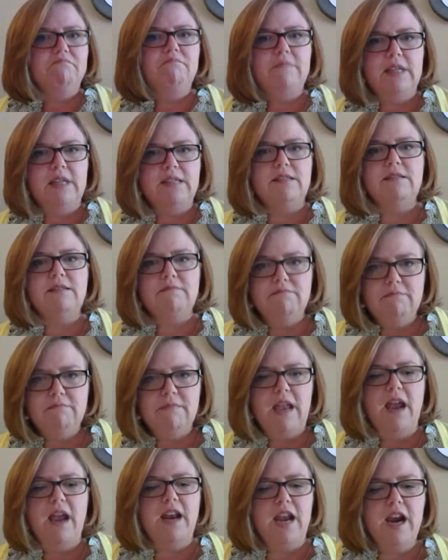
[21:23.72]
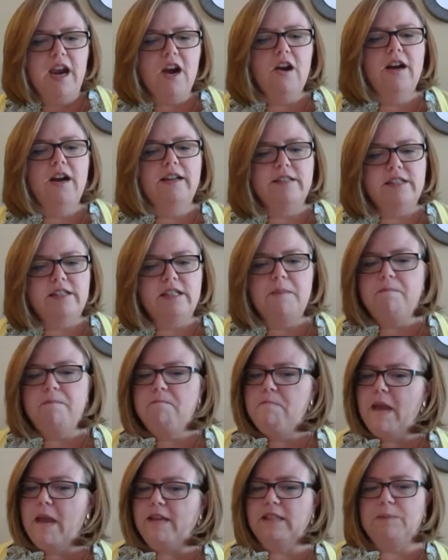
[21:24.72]
this adherence to
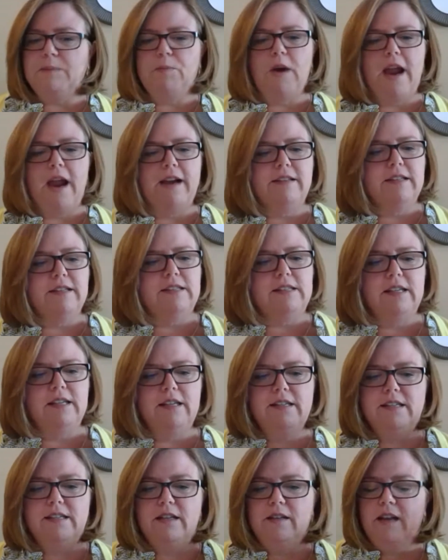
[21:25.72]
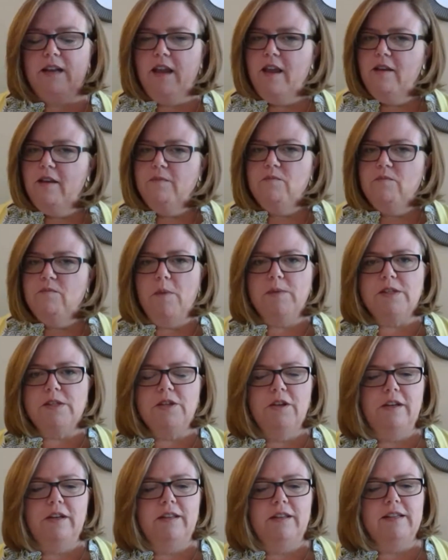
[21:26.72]
best practices and what
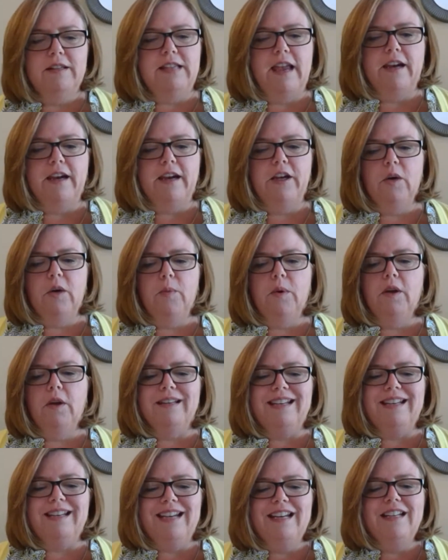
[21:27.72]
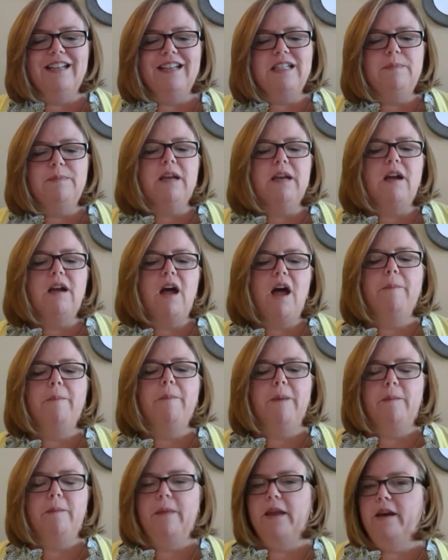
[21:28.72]
was good in the secular world needed to be
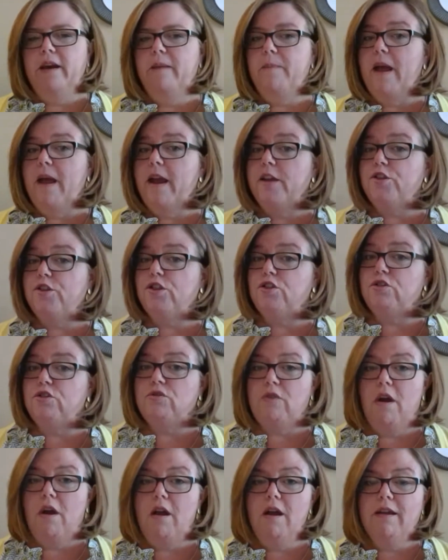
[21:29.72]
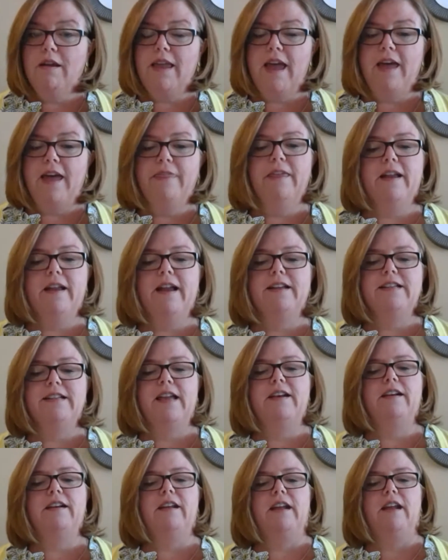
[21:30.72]
complemented by a strong Catholic
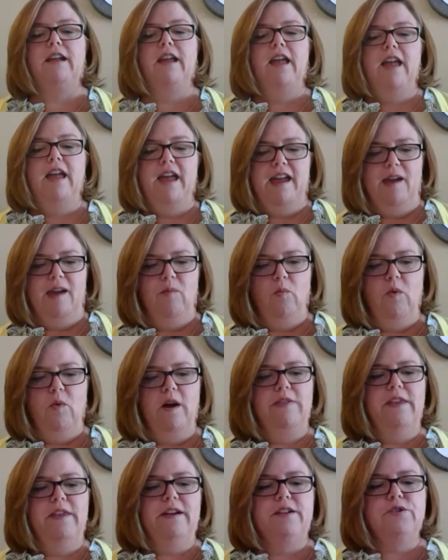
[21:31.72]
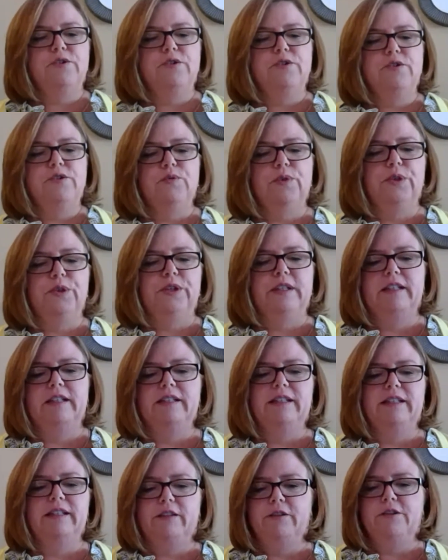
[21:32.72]
identity, and one that is rooted in
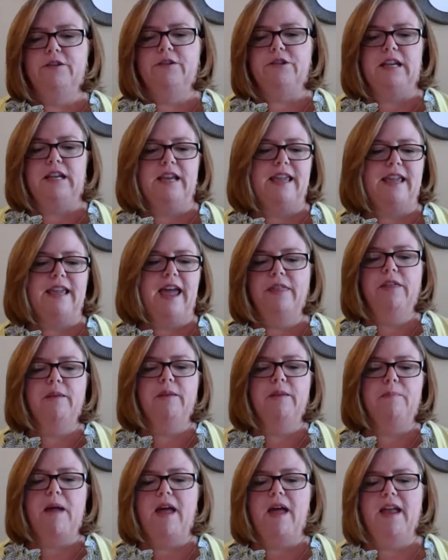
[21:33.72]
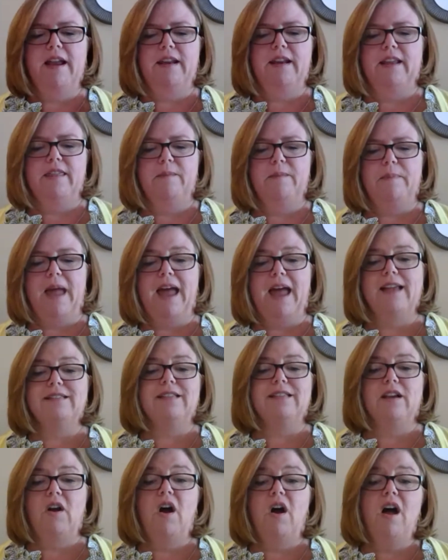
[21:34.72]
liturgy, Catholic piety, and the
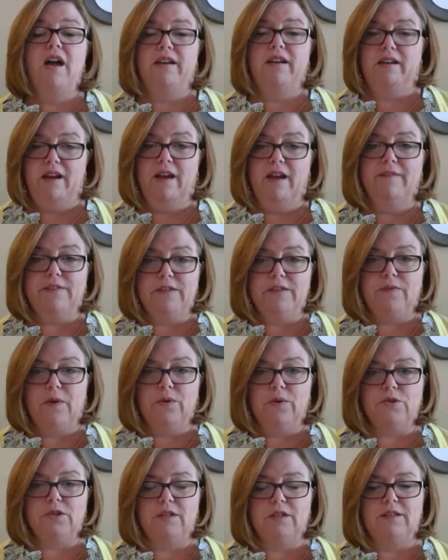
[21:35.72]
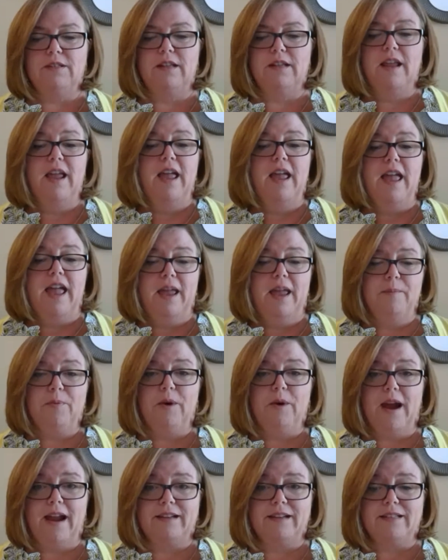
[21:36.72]
passing on of devotion and
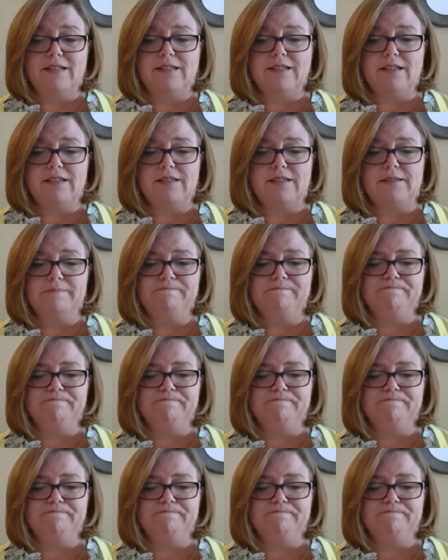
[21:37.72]
practices.